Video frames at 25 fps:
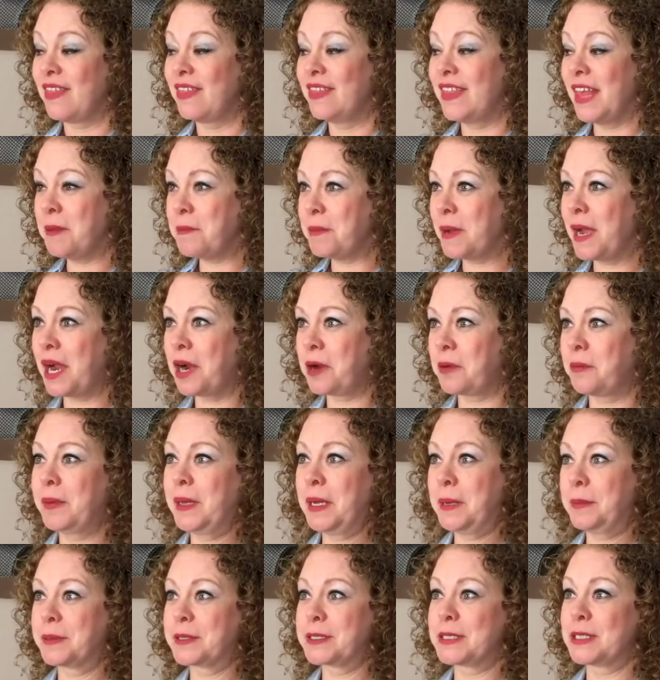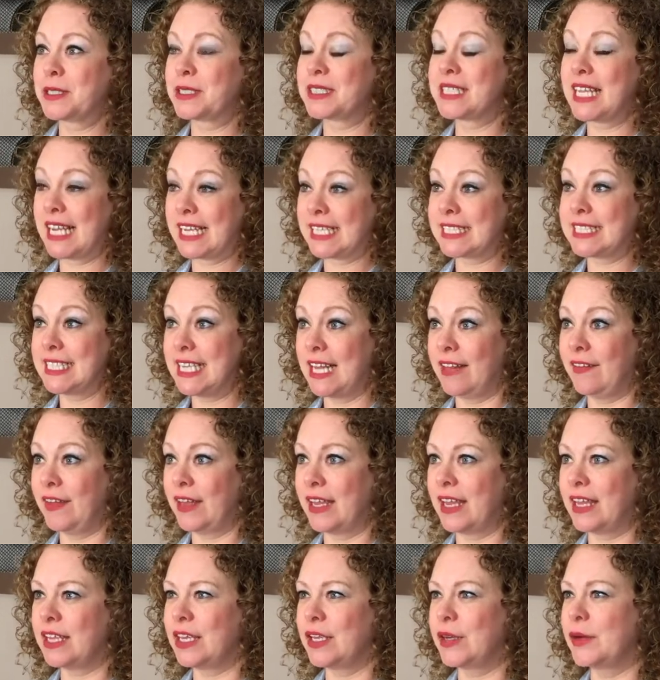that pile of papers looks like it's
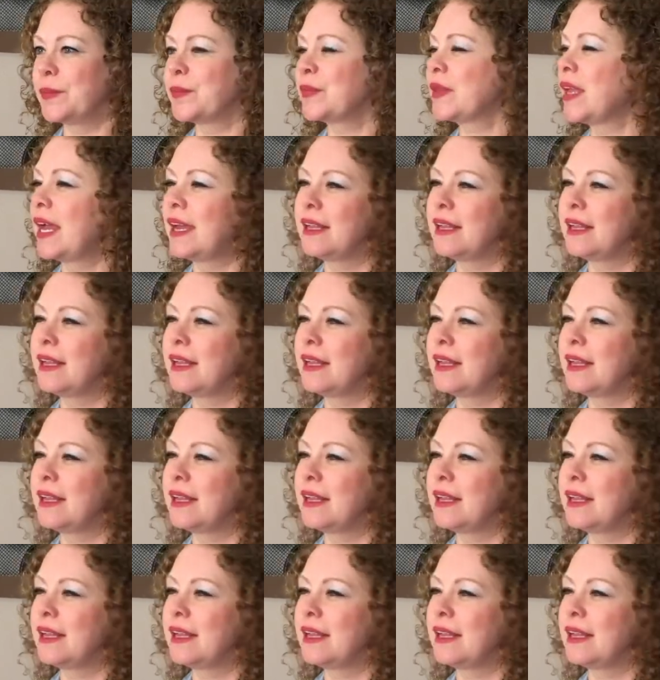yelling at you.